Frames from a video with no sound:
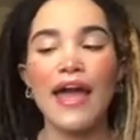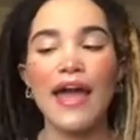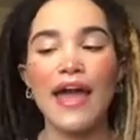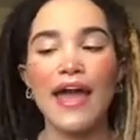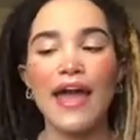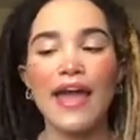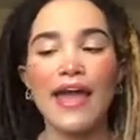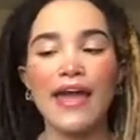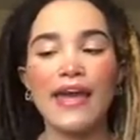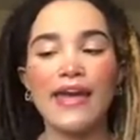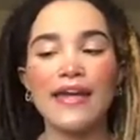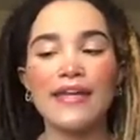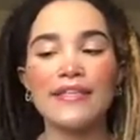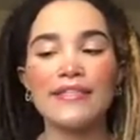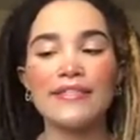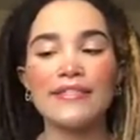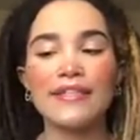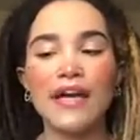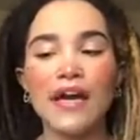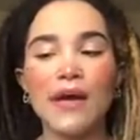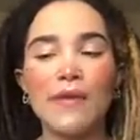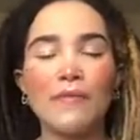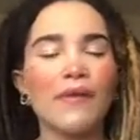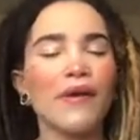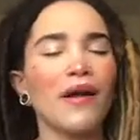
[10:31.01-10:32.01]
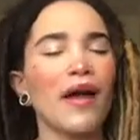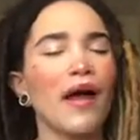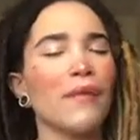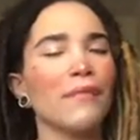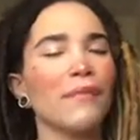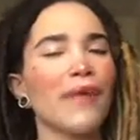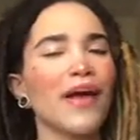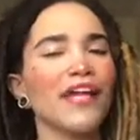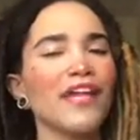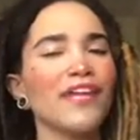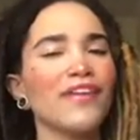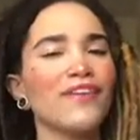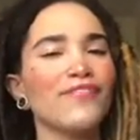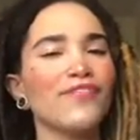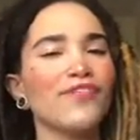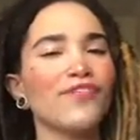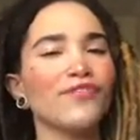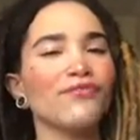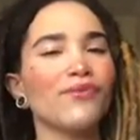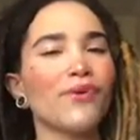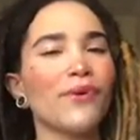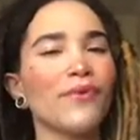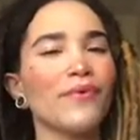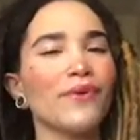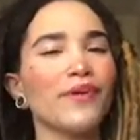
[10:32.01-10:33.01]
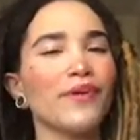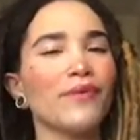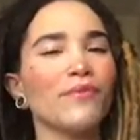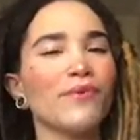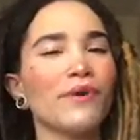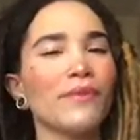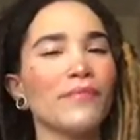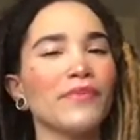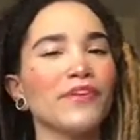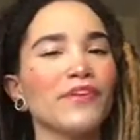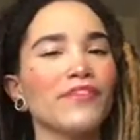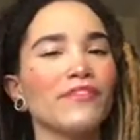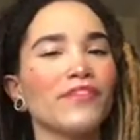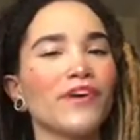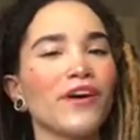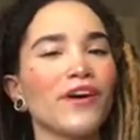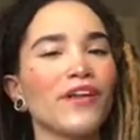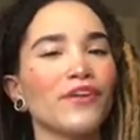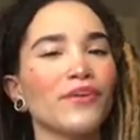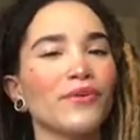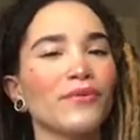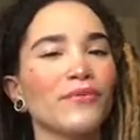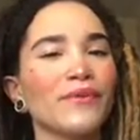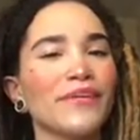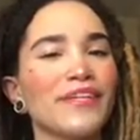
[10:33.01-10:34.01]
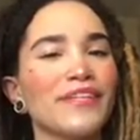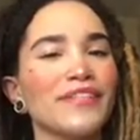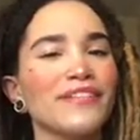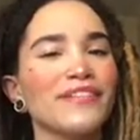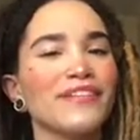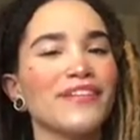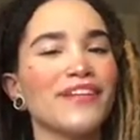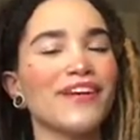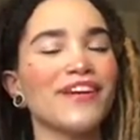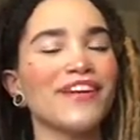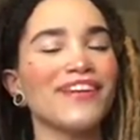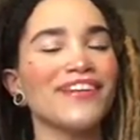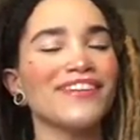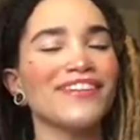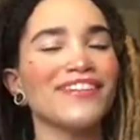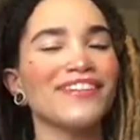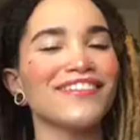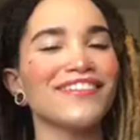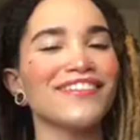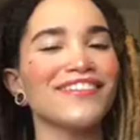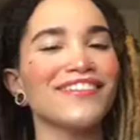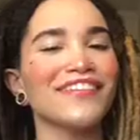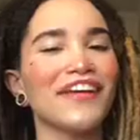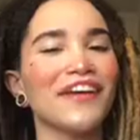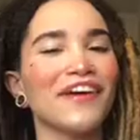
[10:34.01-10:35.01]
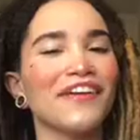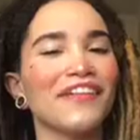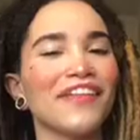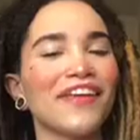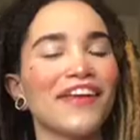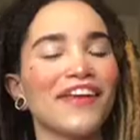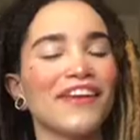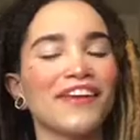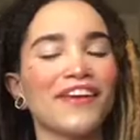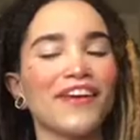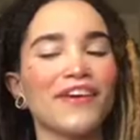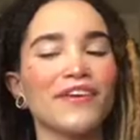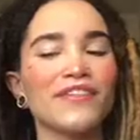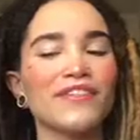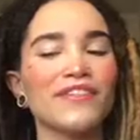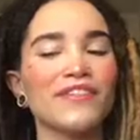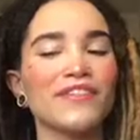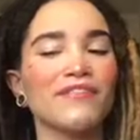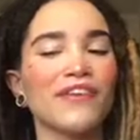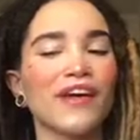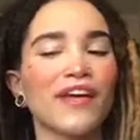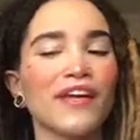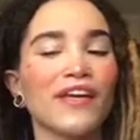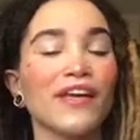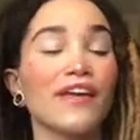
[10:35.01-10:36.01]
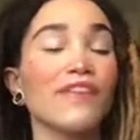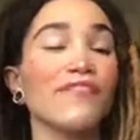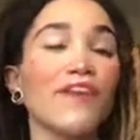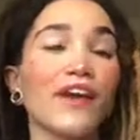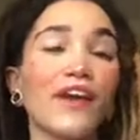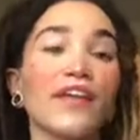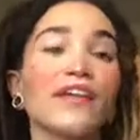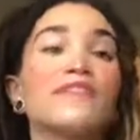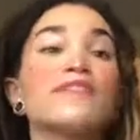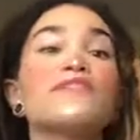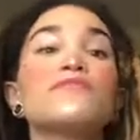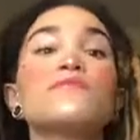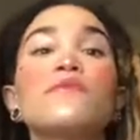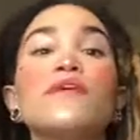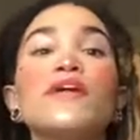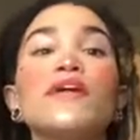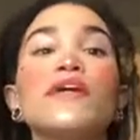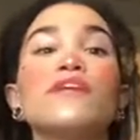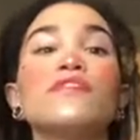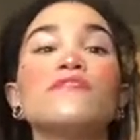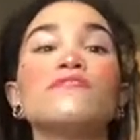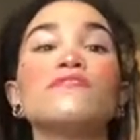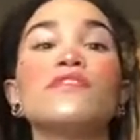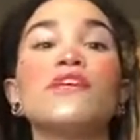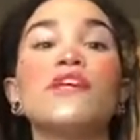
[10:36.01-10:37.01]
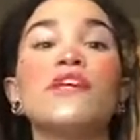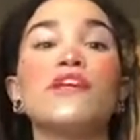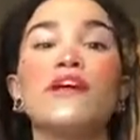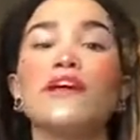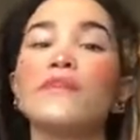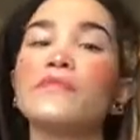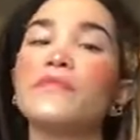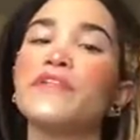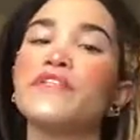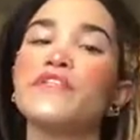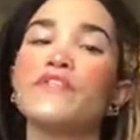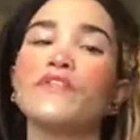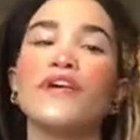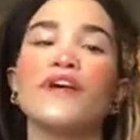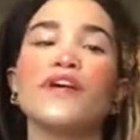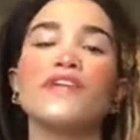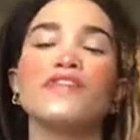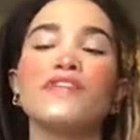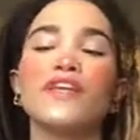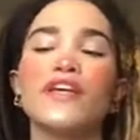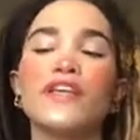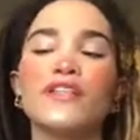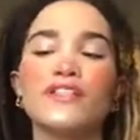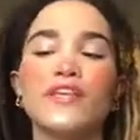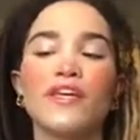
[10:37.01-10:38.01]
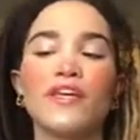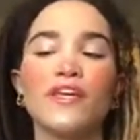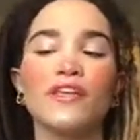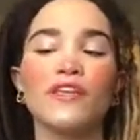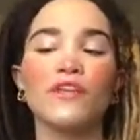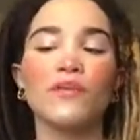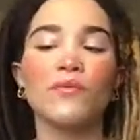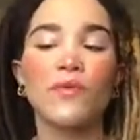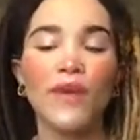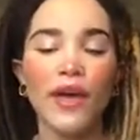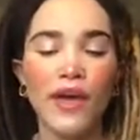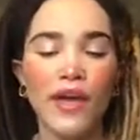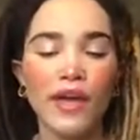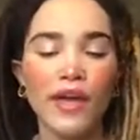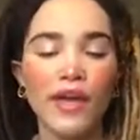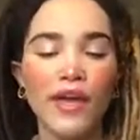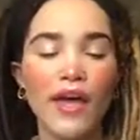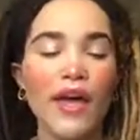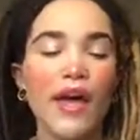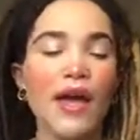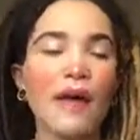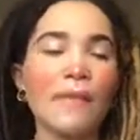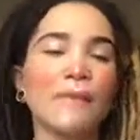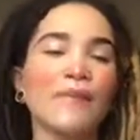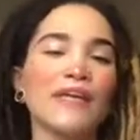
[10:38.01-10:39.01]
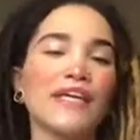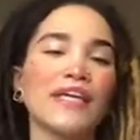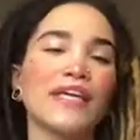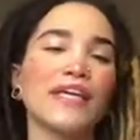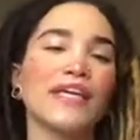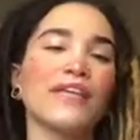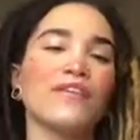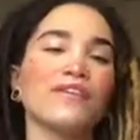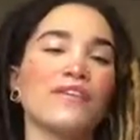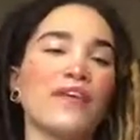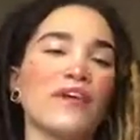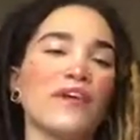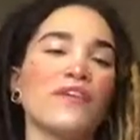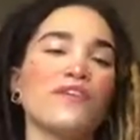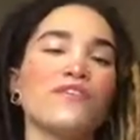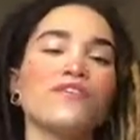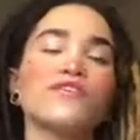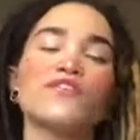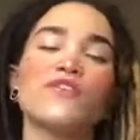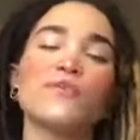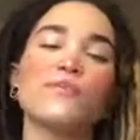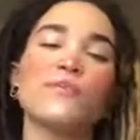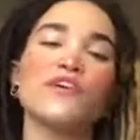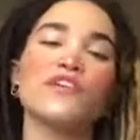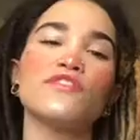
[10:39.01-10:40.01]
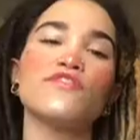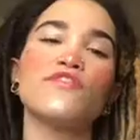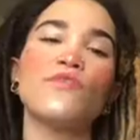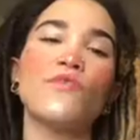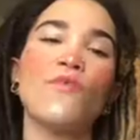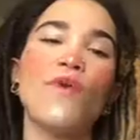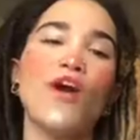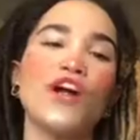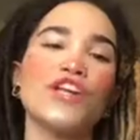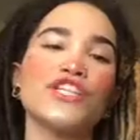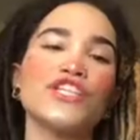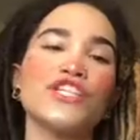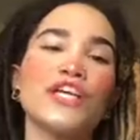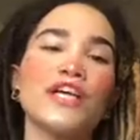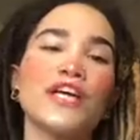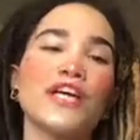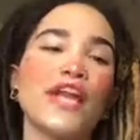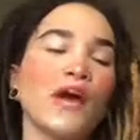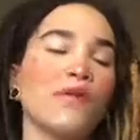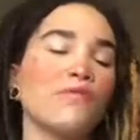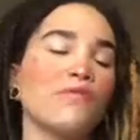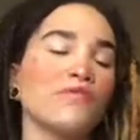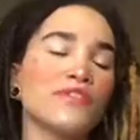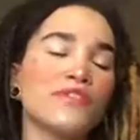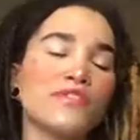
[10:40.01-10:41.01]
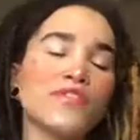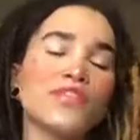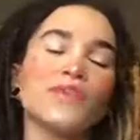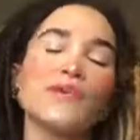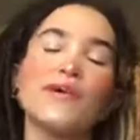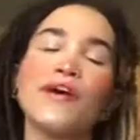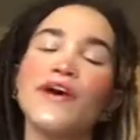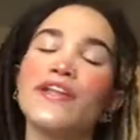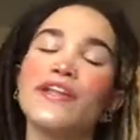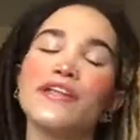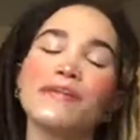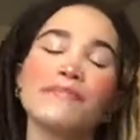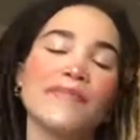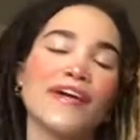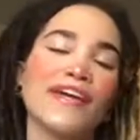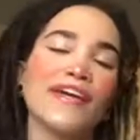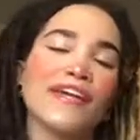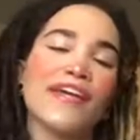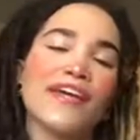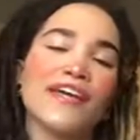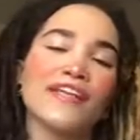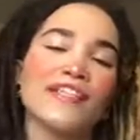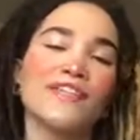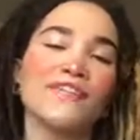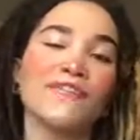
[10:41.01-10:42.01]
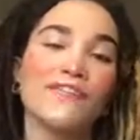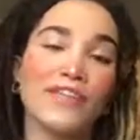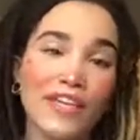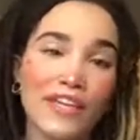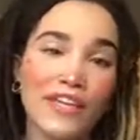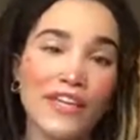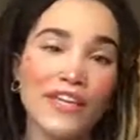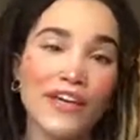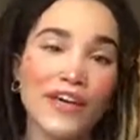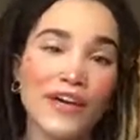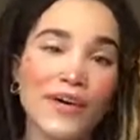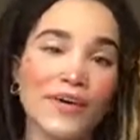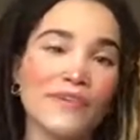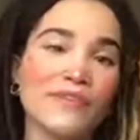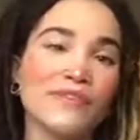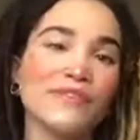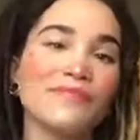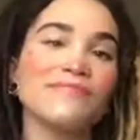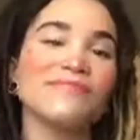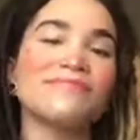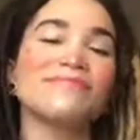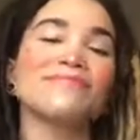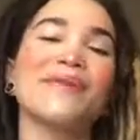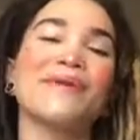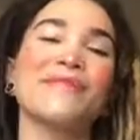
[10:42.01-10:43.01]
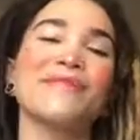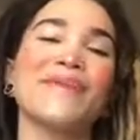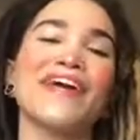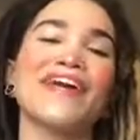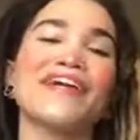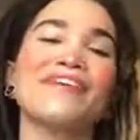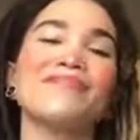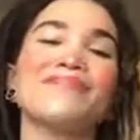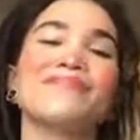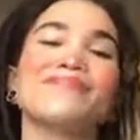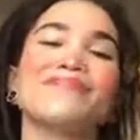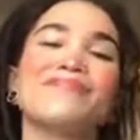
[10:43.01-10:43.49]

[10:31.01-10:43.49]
And I might even throw in a Women of Color Wednesday and see how that goes. If I can swing it, you know, mental health does get in the way. But again, thank you so much for watching, and I will see you all in my next video. Bye-bye.